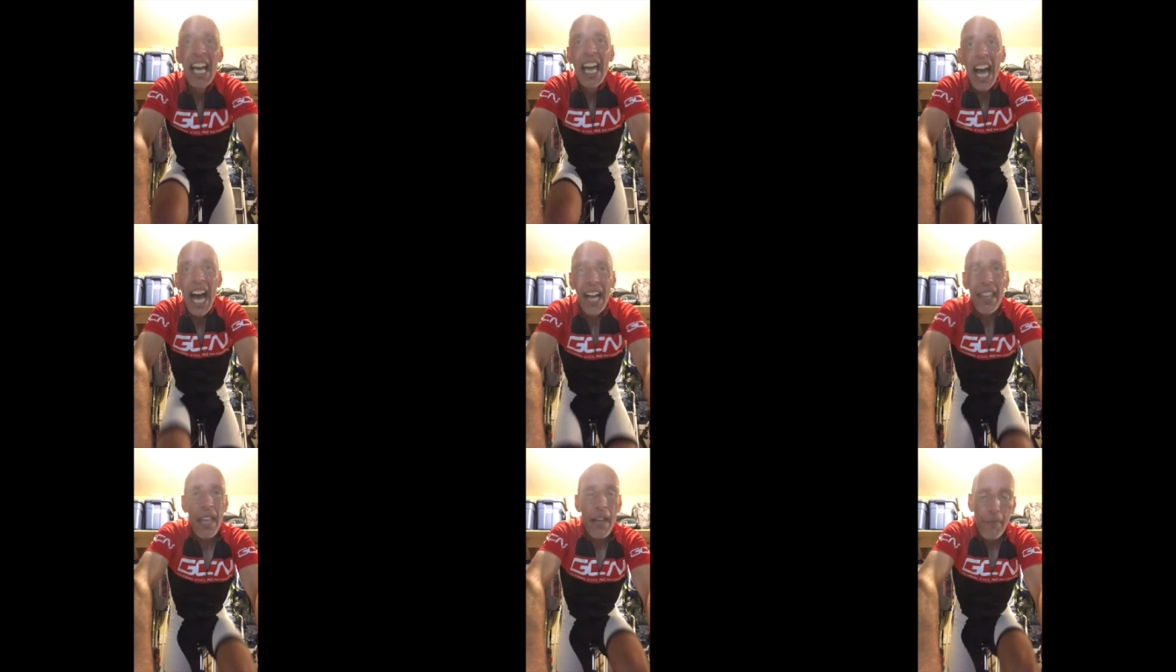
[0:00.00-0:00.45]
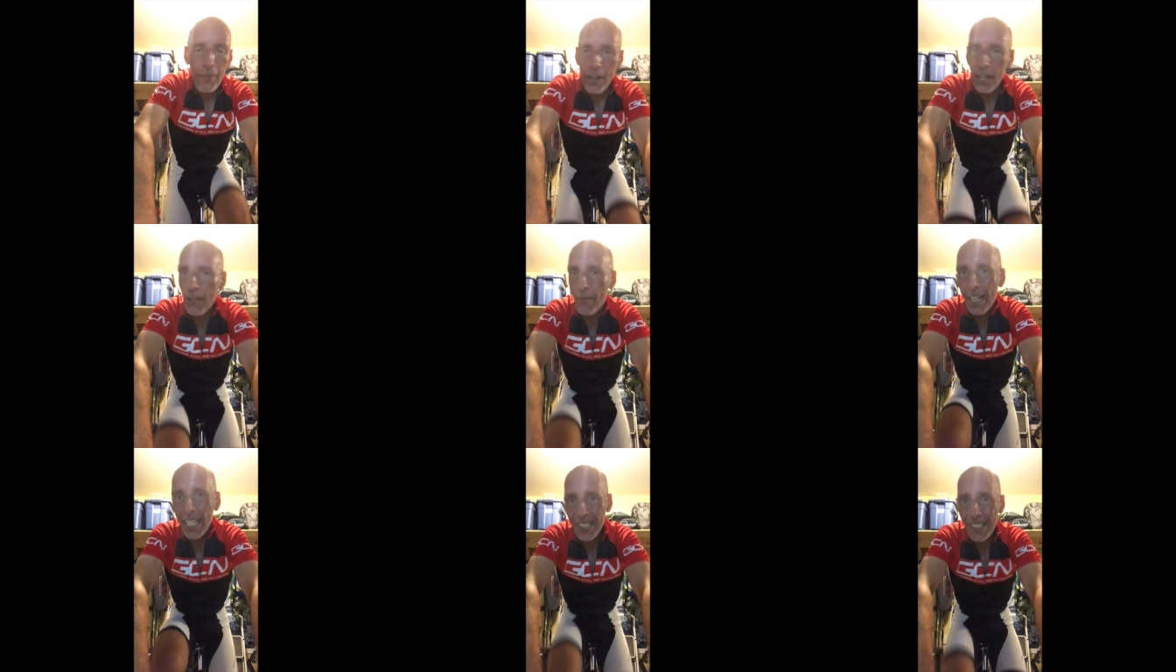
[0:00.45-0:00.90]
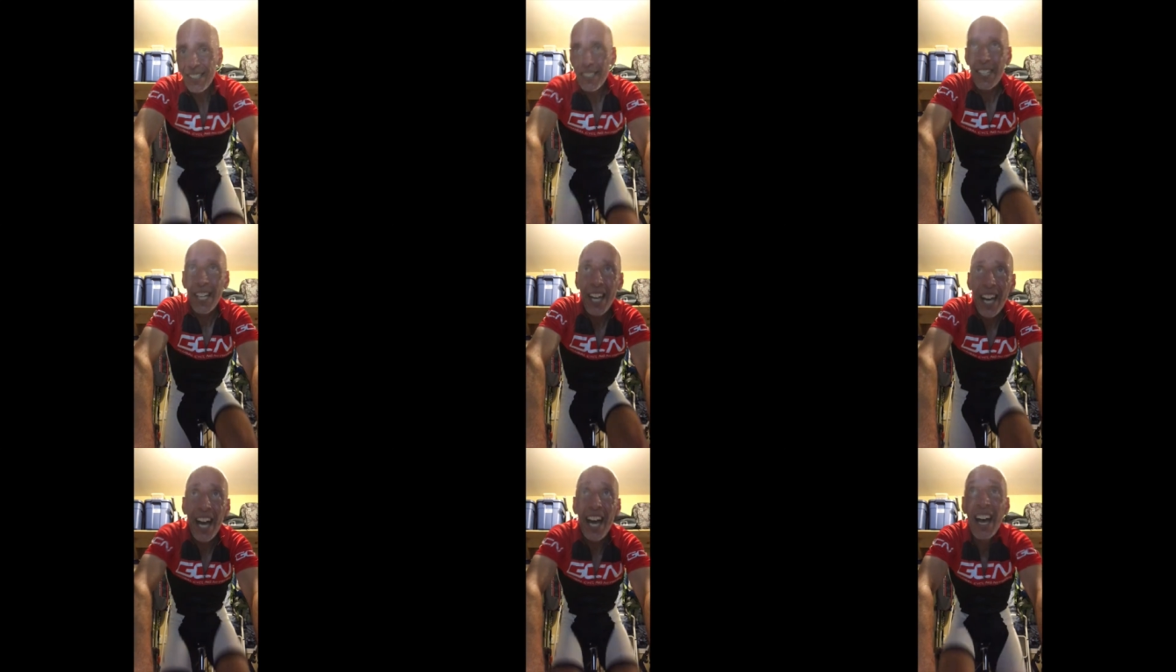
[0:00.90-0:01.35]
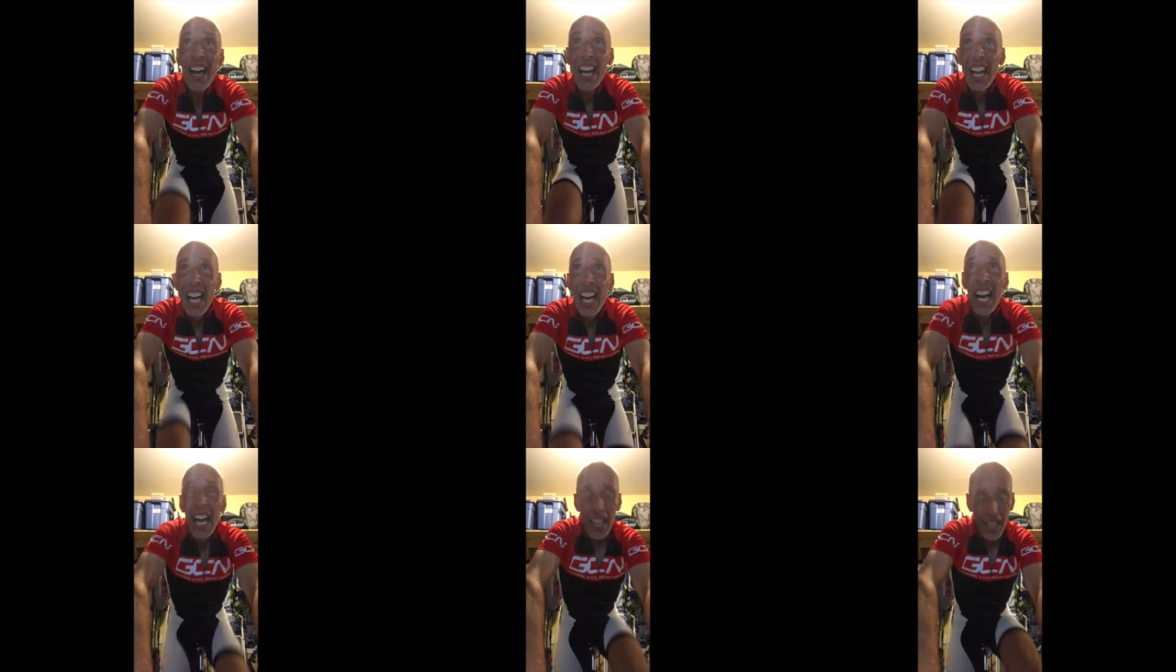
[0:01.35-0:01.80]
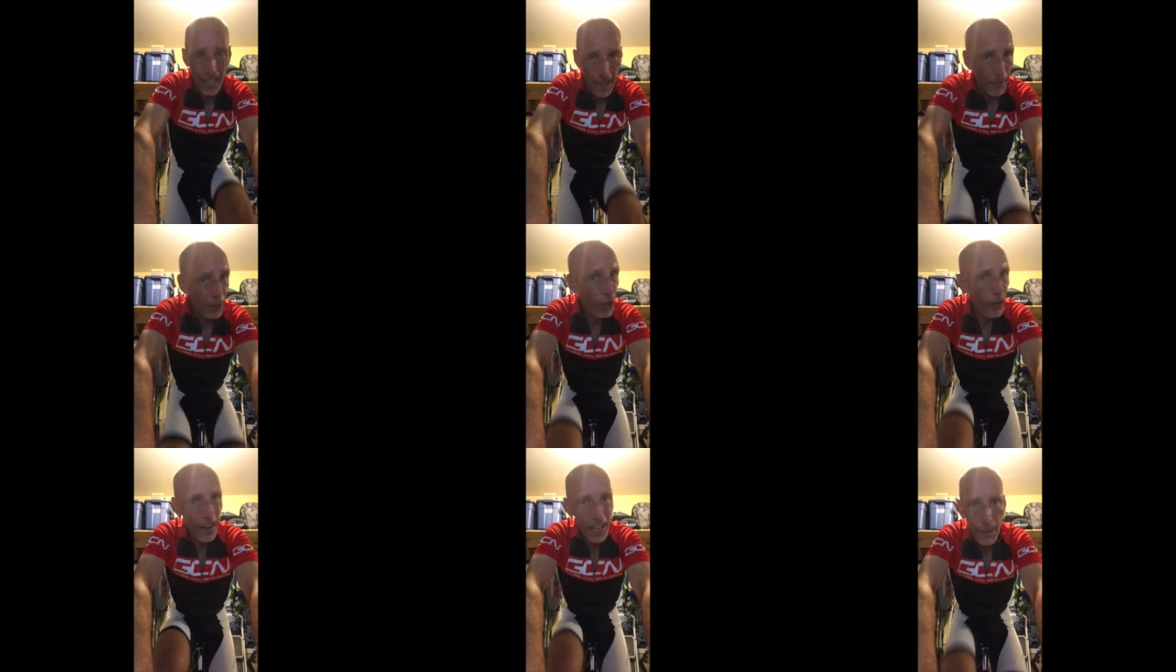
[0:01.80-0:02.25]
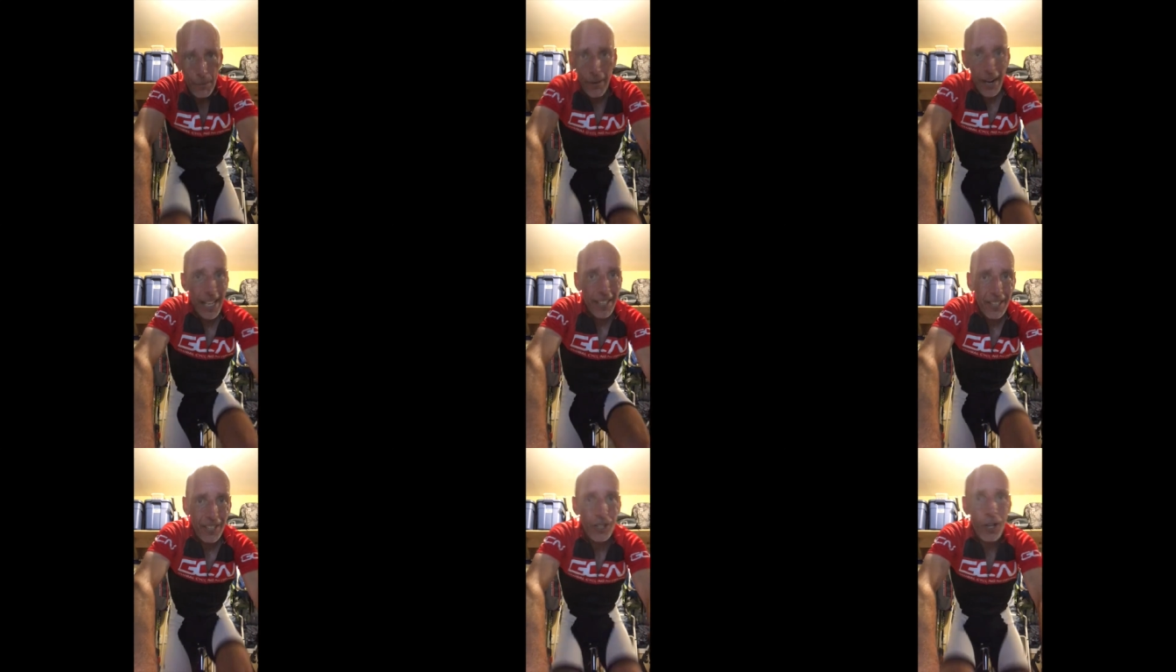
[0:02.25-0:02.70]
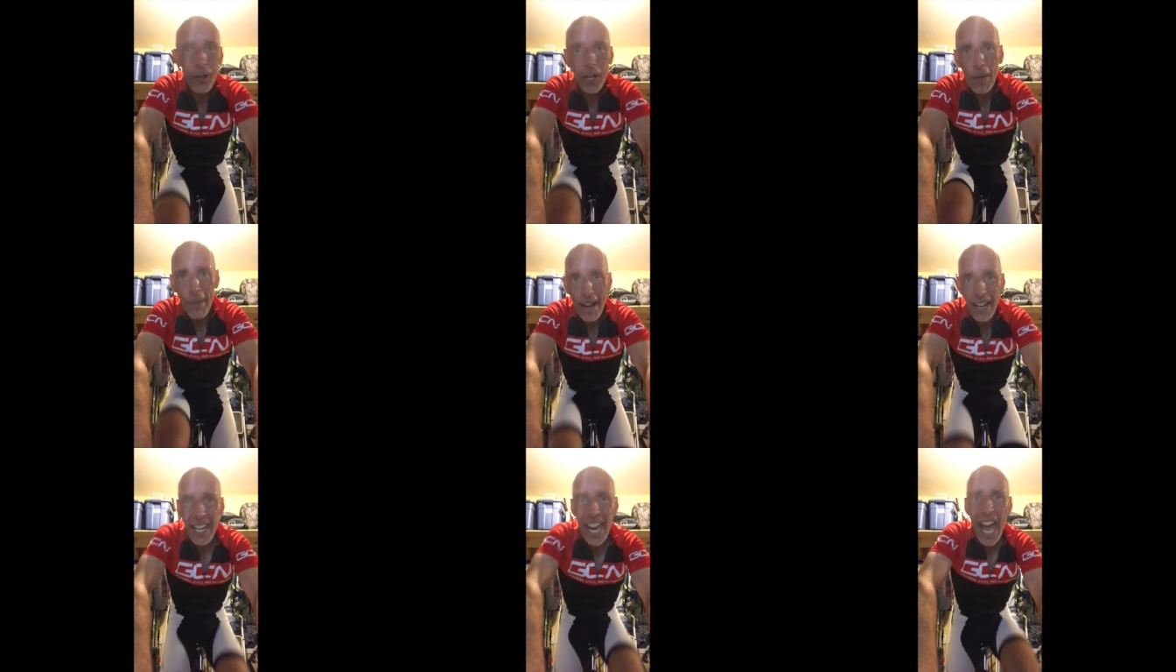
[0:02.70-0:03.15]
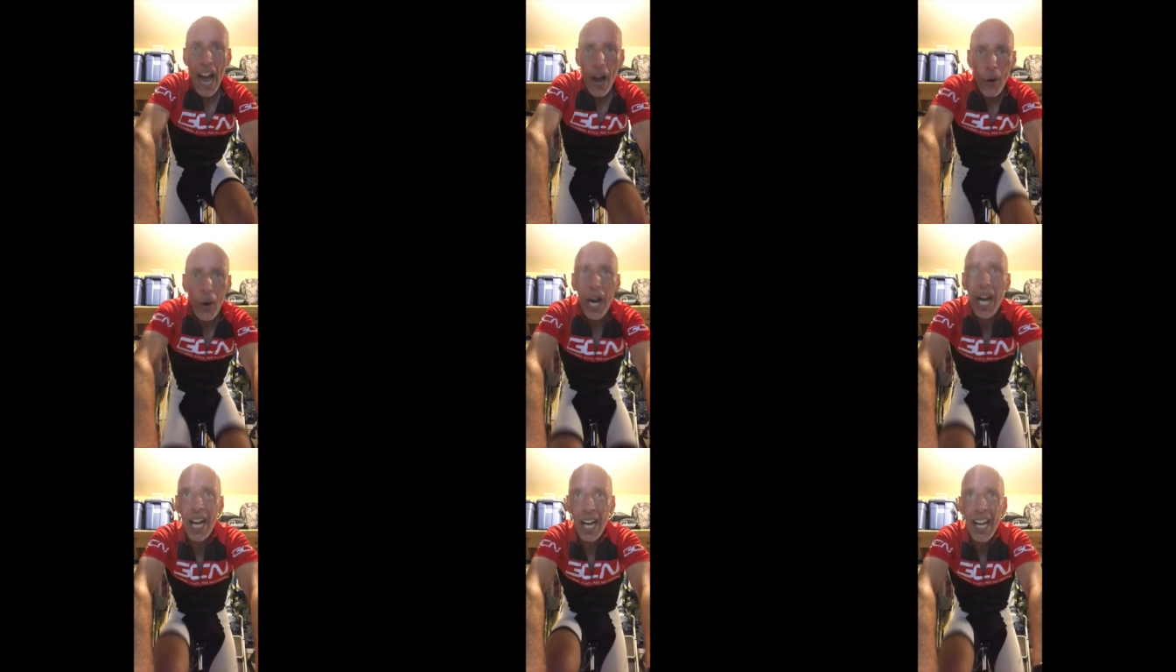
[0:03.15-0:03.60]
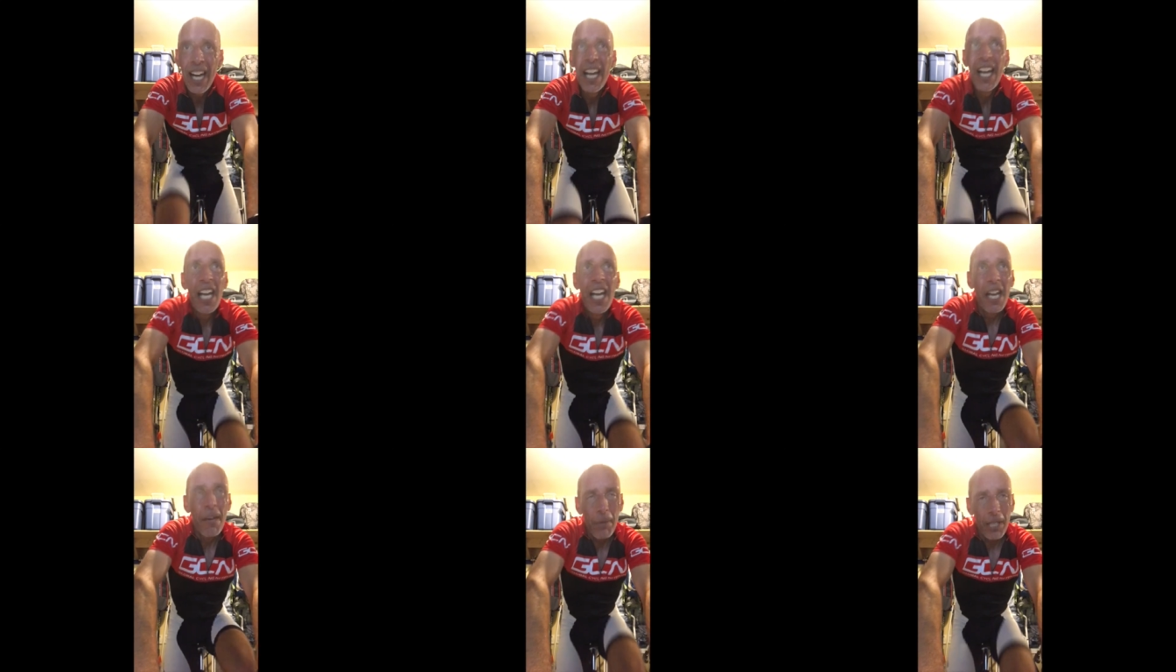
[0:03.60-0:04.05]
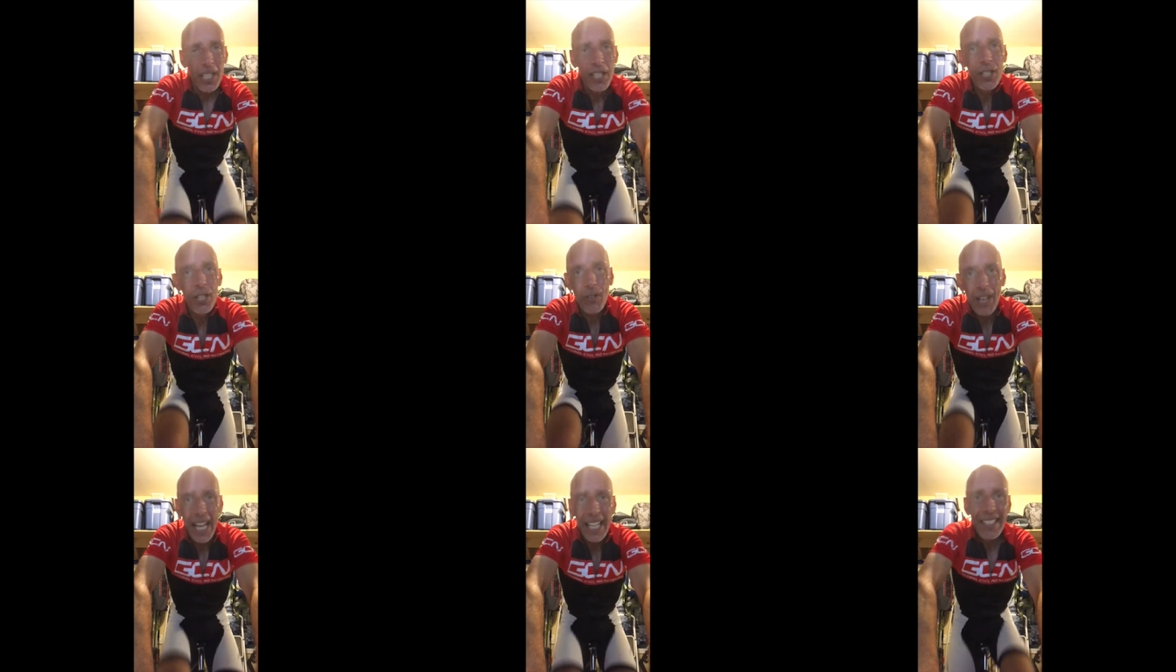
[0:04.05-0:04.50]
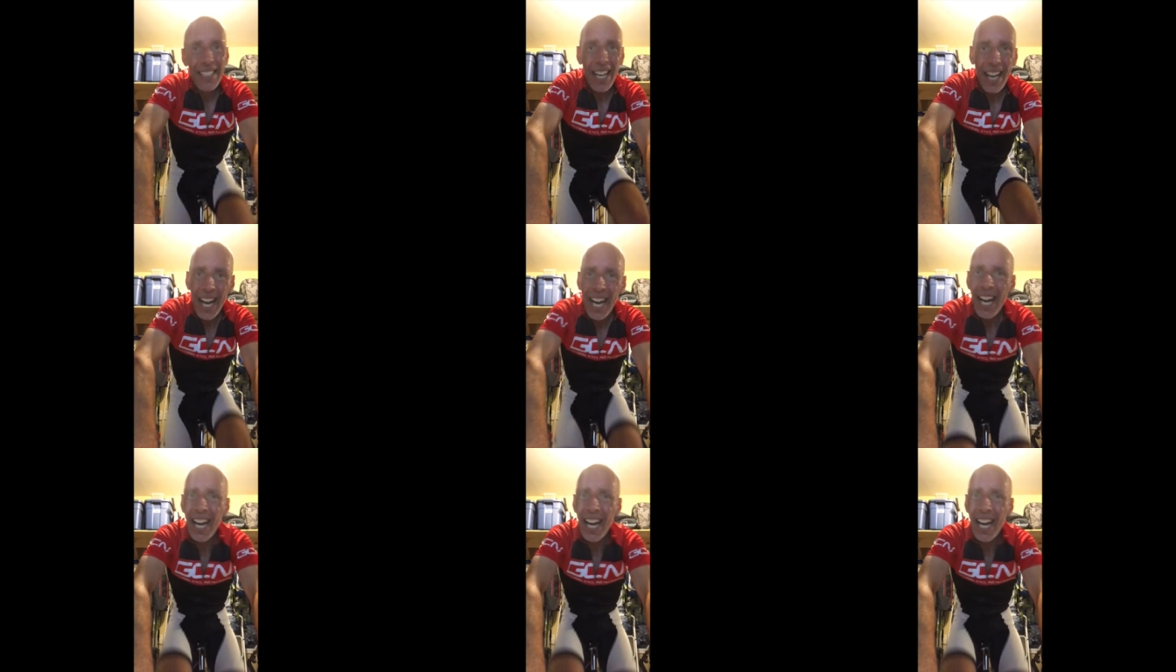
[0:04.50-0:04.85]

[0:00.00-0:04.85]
And then for other reasons that I'm too out of breath to talk about now, but can do later,